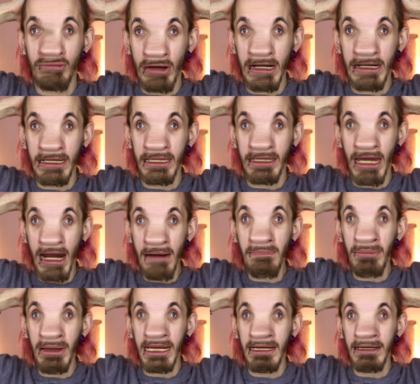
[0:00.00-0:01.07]
wake up
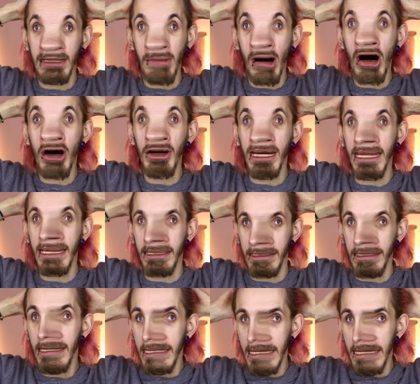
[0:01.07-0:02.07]
in the morning,